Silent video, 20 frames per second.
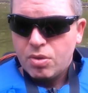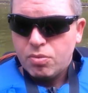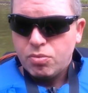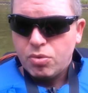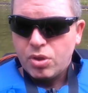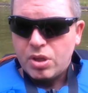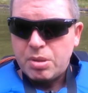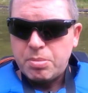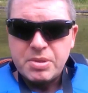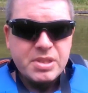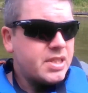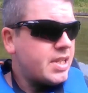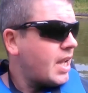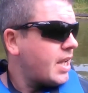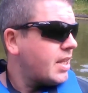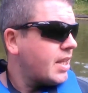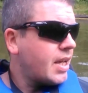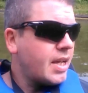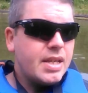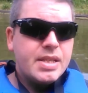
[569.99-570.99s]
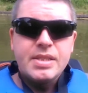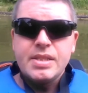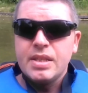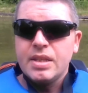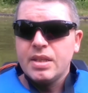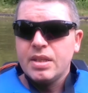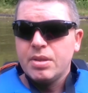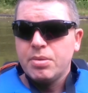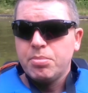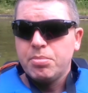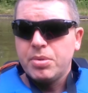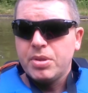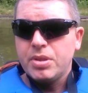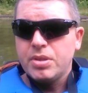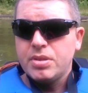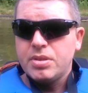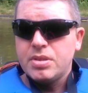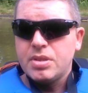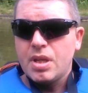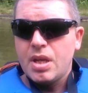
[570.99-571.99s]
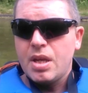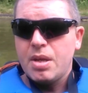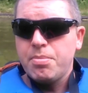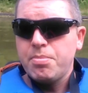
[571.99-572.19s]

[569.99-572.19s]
rookie mistake that is, but